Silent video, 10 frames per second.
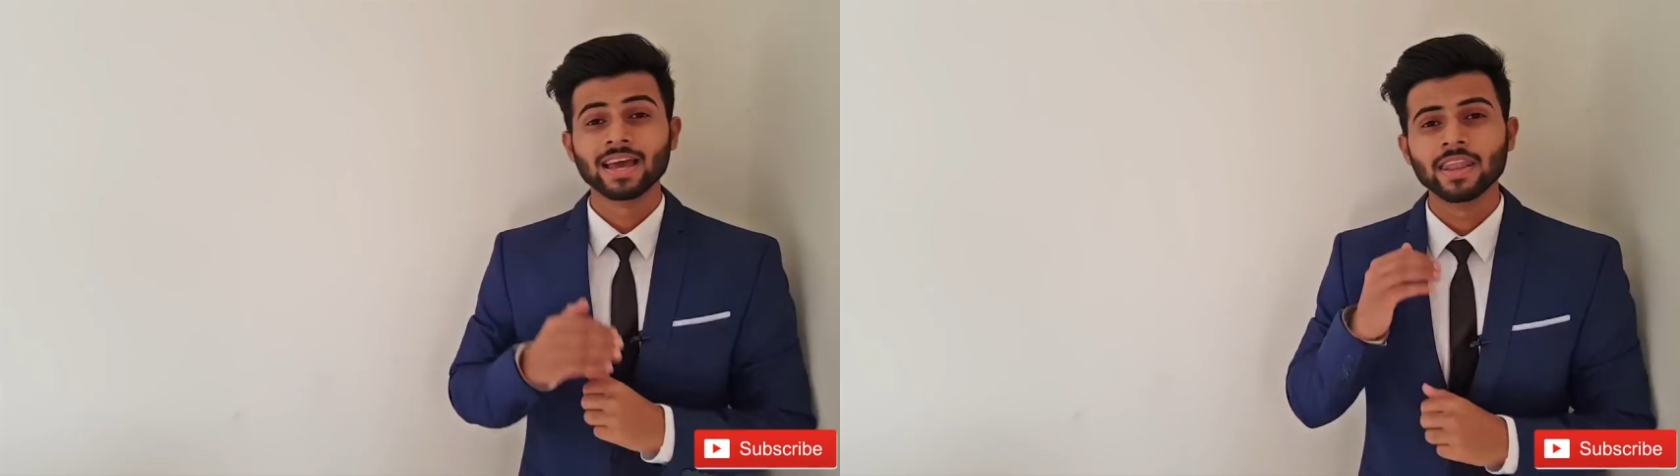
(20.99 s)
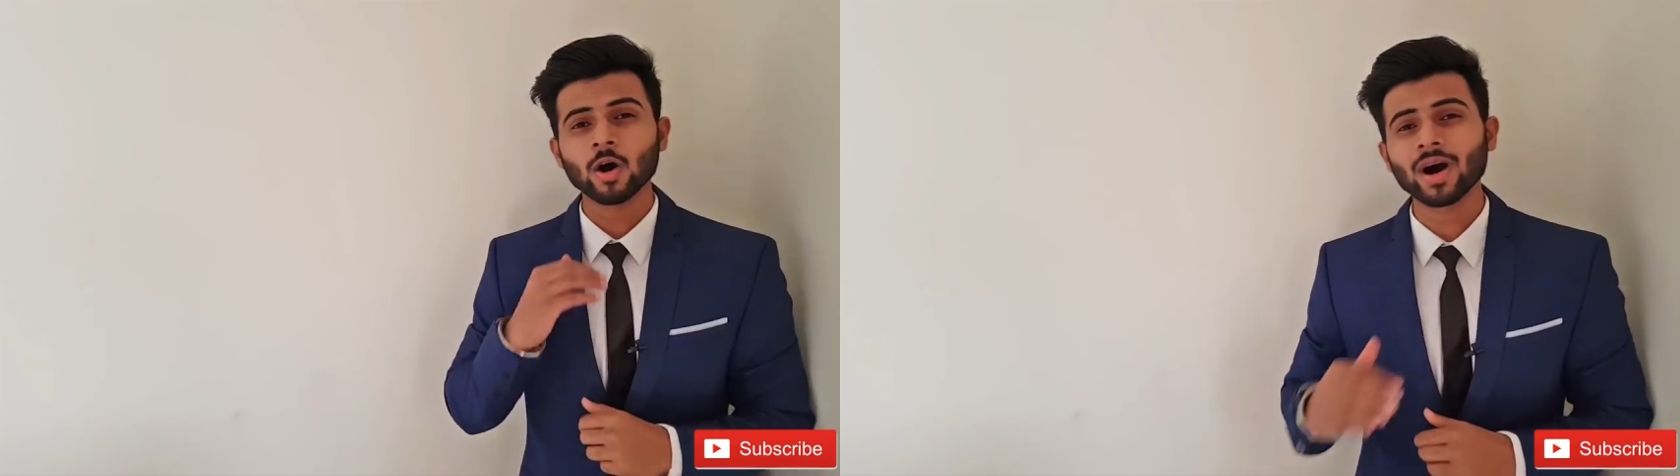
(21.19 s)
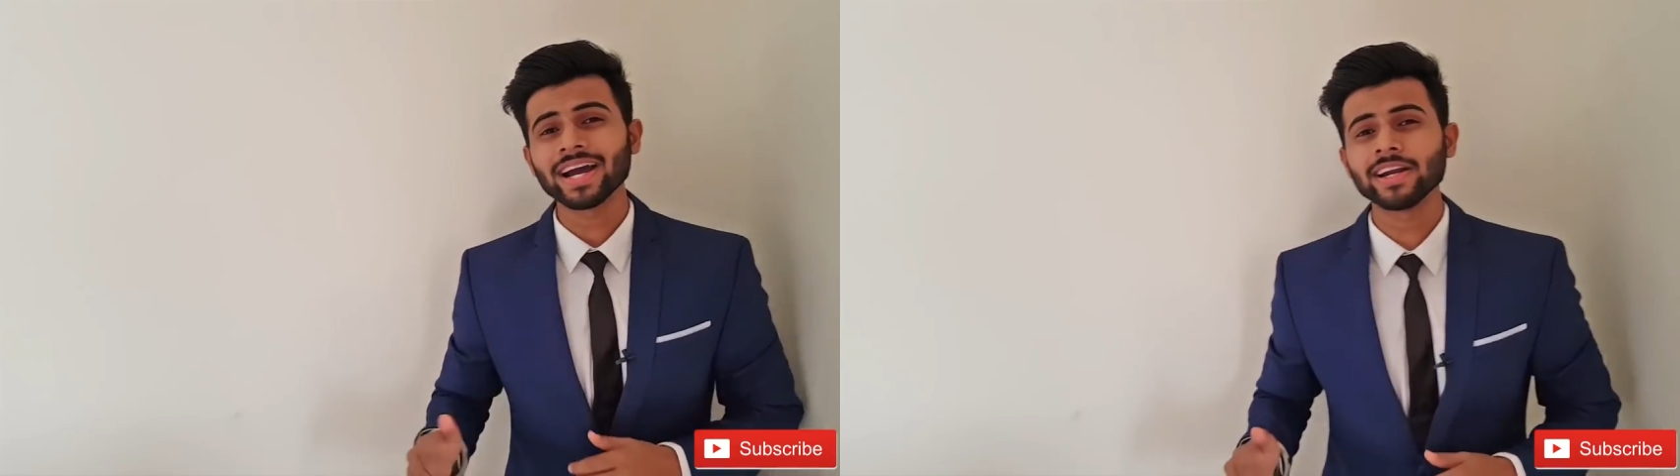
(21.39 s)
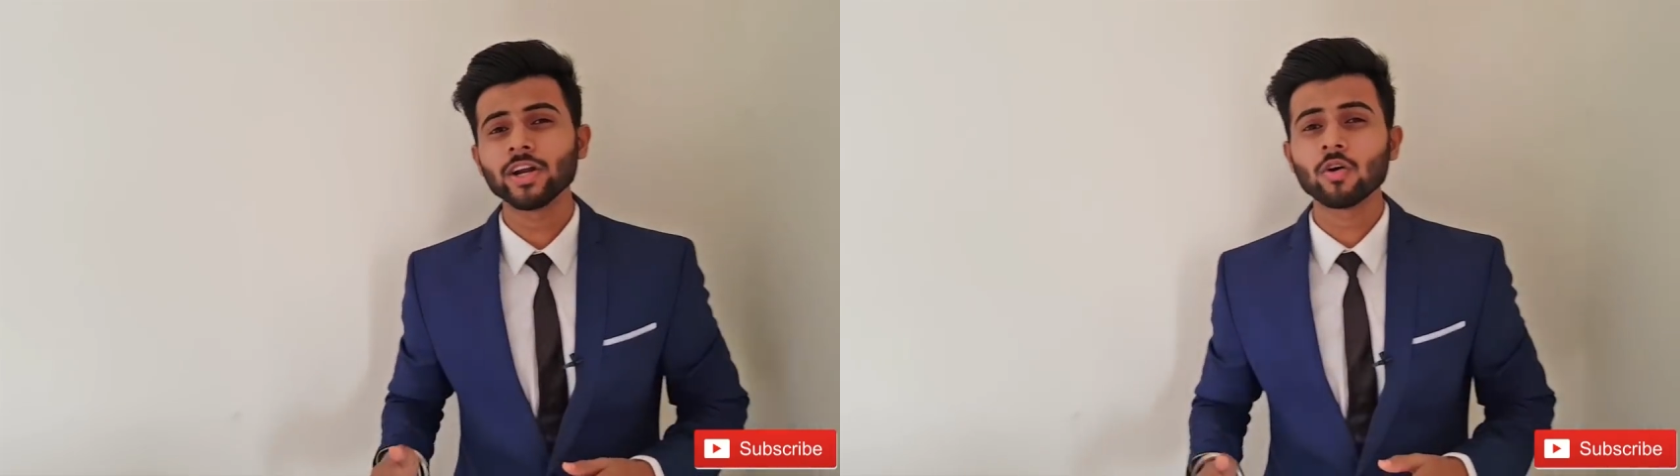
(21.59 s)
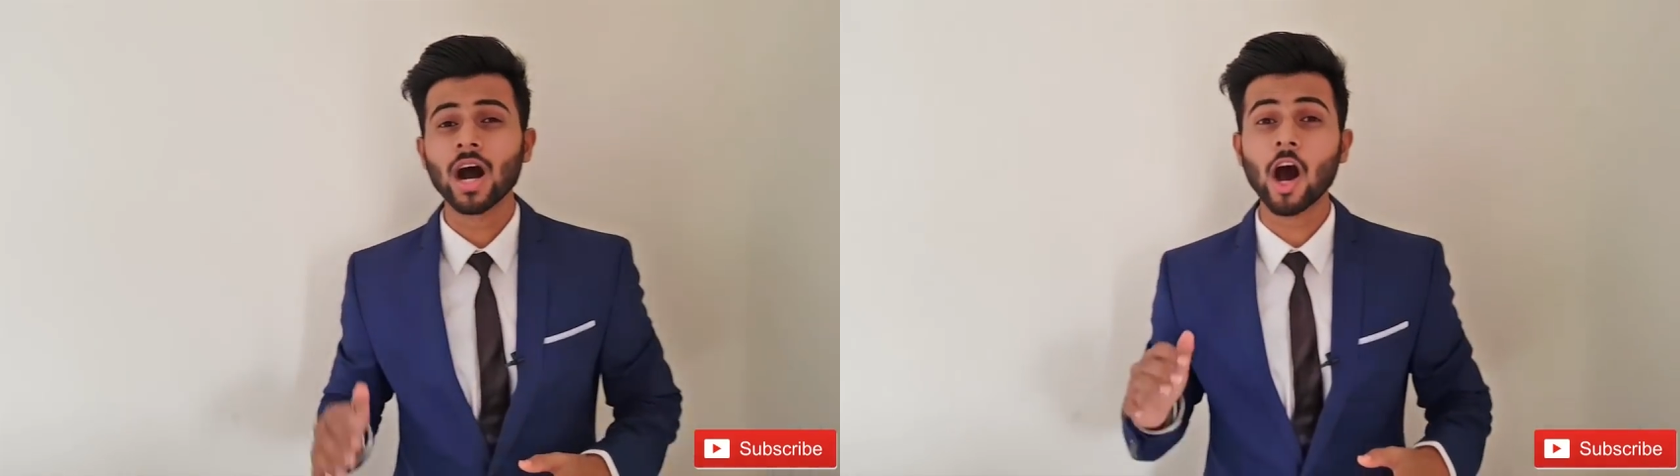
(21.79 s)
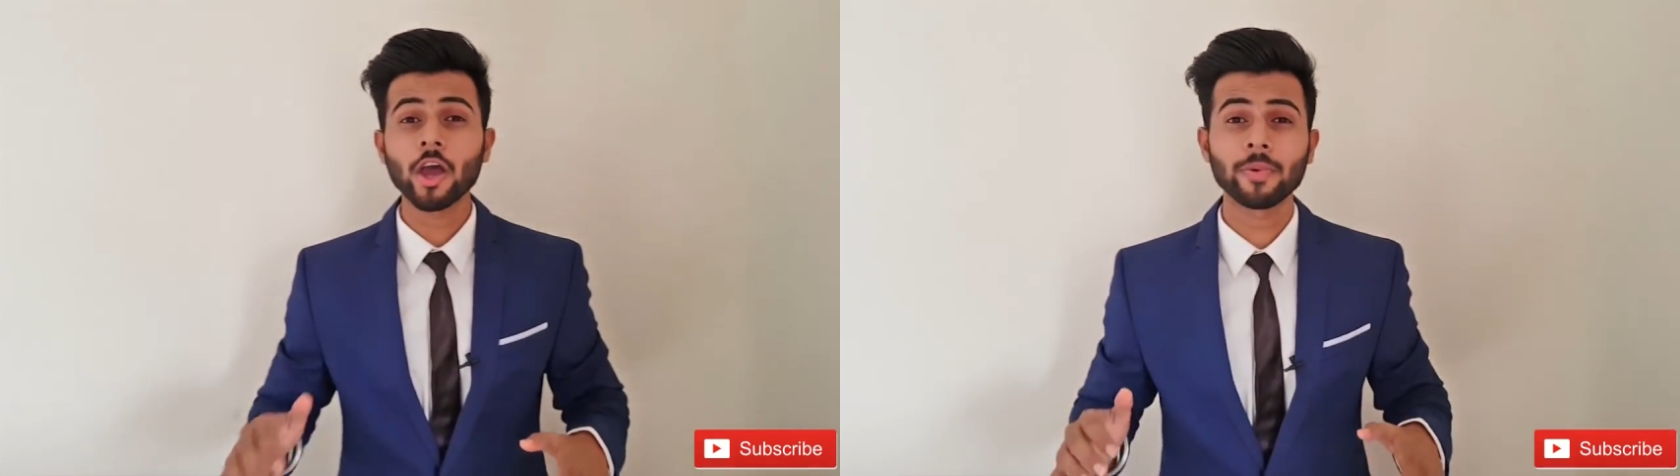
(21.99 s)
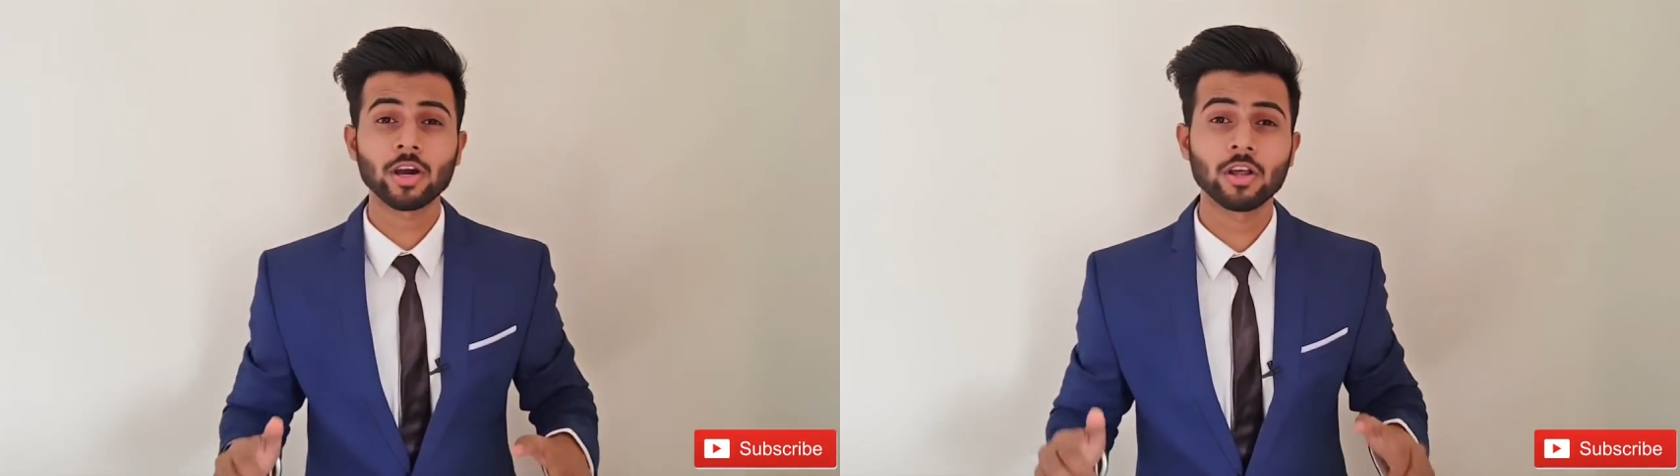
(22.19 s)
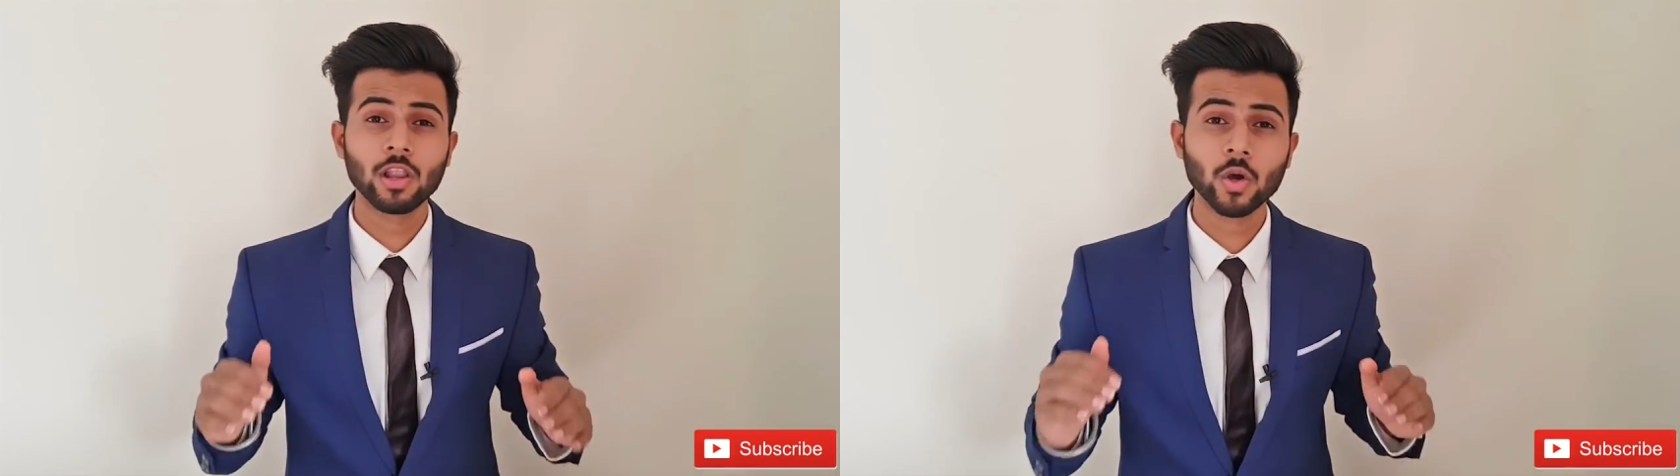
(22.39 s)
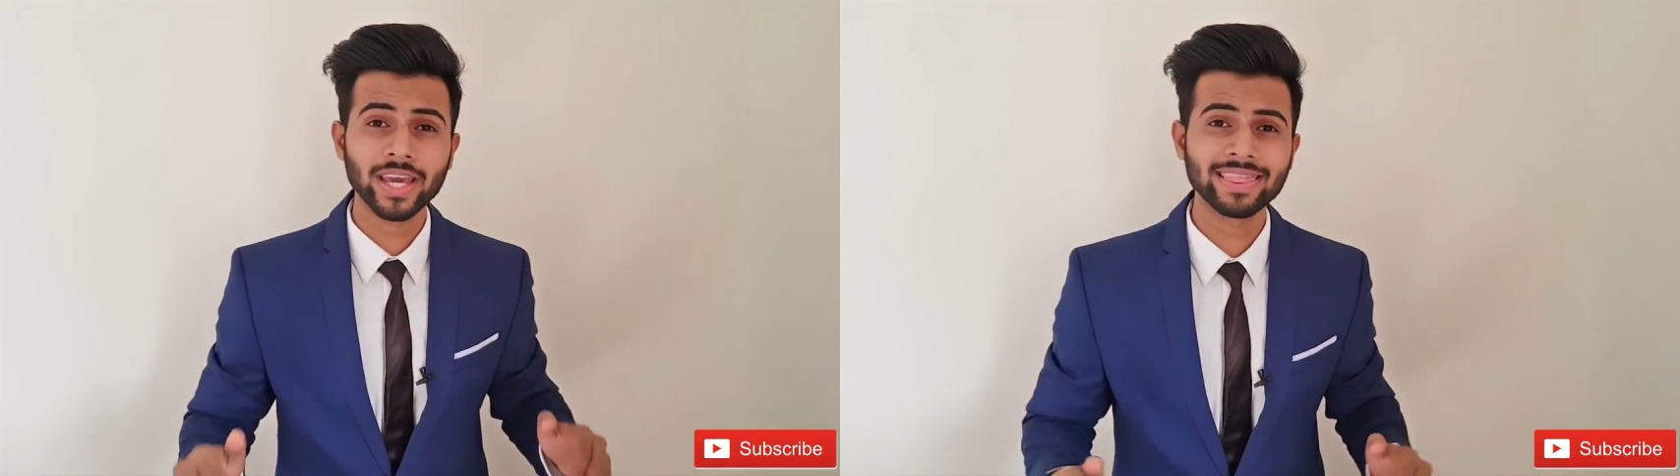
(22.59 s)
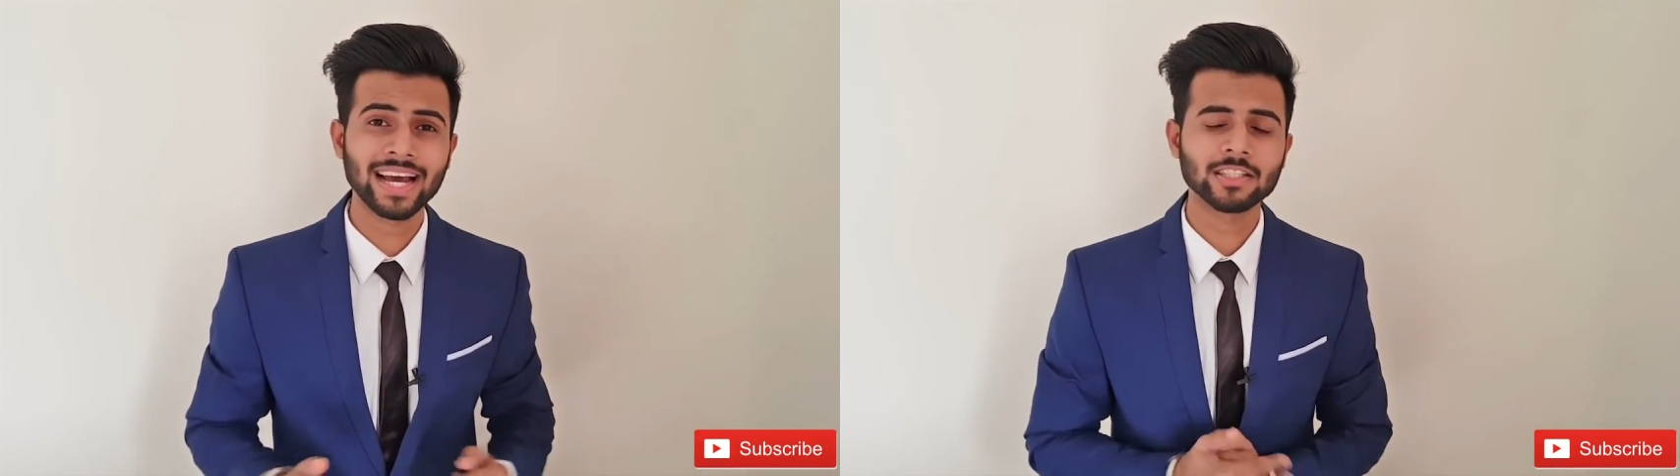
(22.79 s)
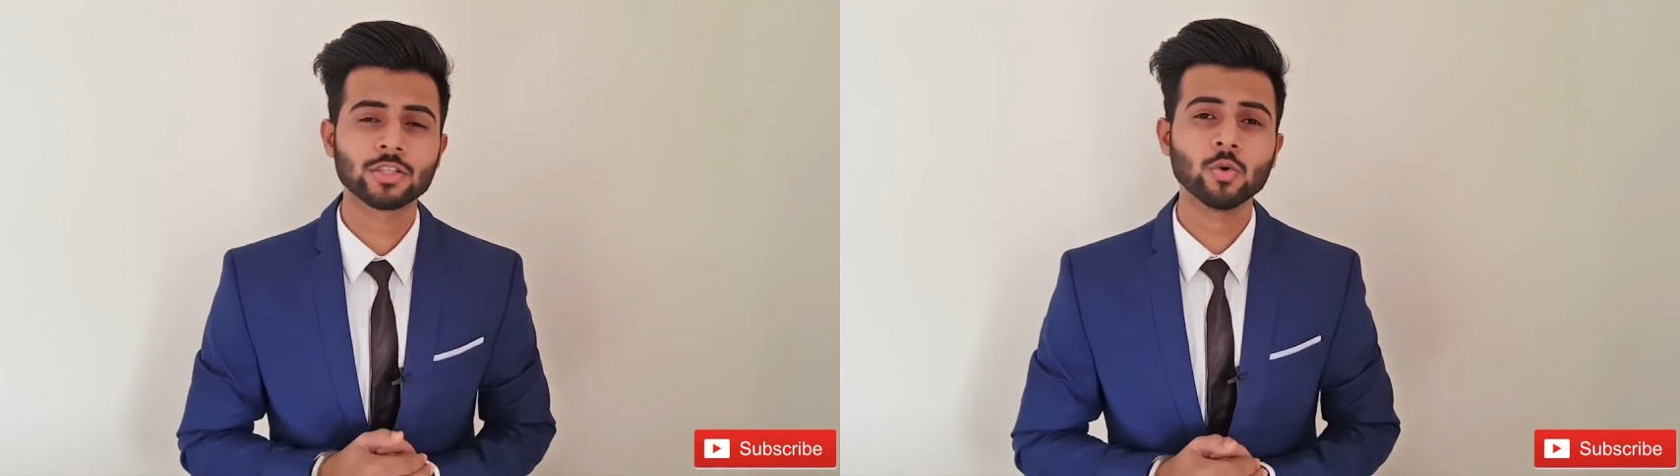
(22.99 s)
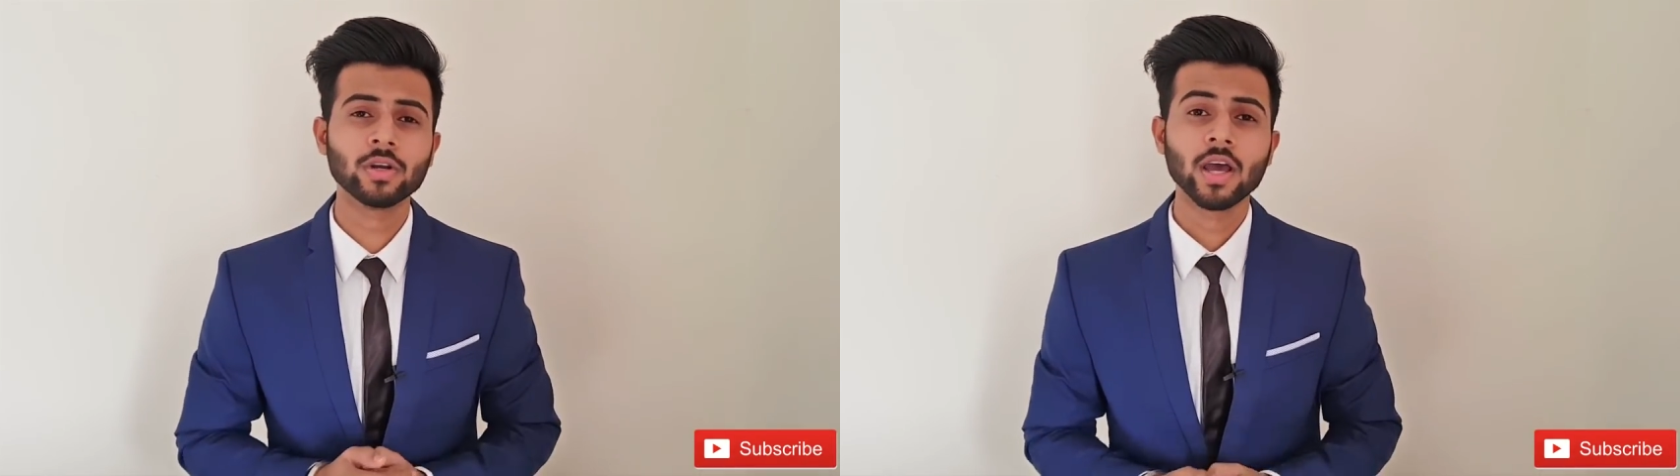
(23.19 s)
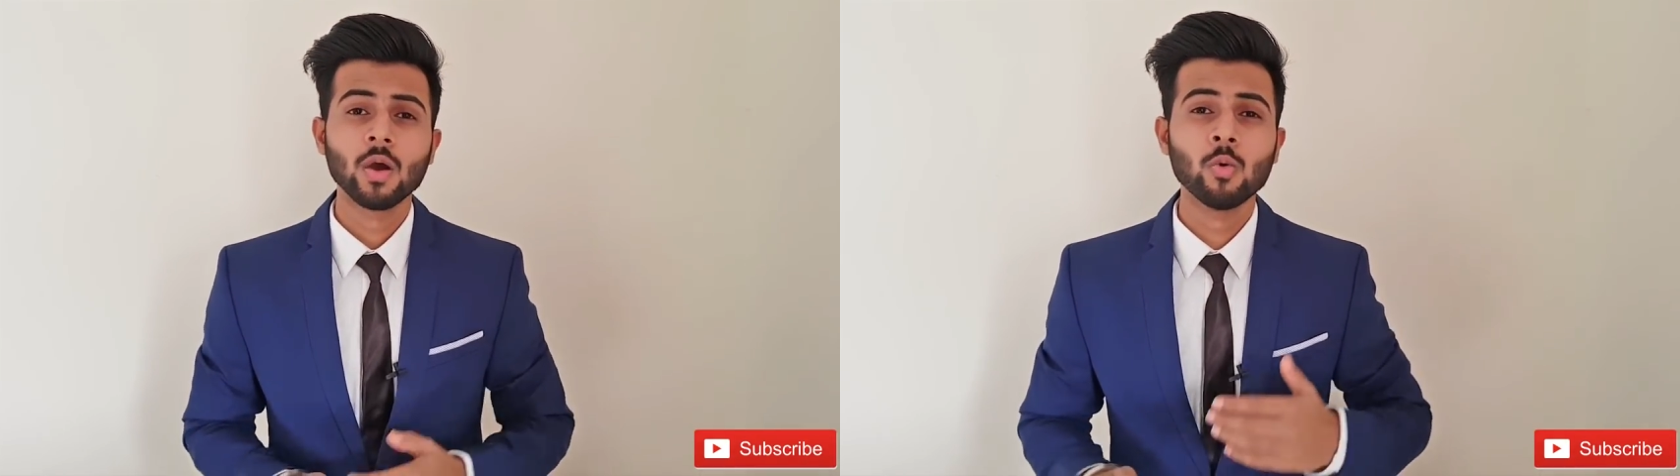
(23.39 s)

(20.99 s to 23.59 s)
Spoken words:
Now I didn't know how am I gonna look in that suit,